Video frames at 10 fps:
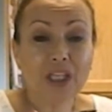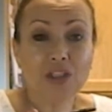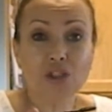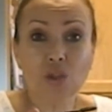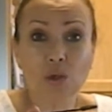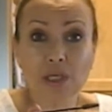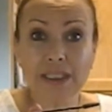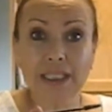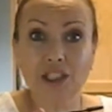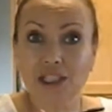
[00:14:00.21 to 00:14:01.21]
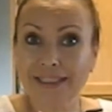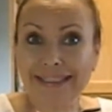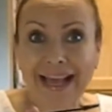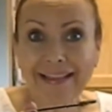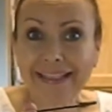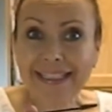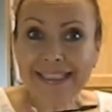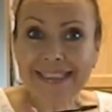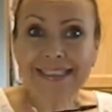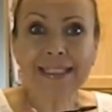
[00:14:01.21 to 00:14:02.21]
store such as
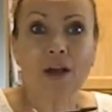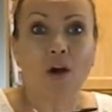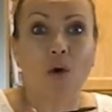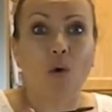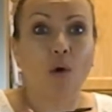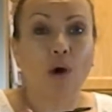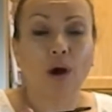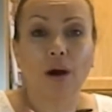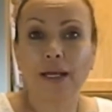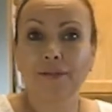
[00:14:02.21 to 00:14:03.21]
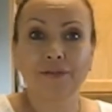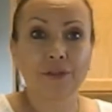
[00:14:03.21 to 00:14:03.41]
Sally's, or if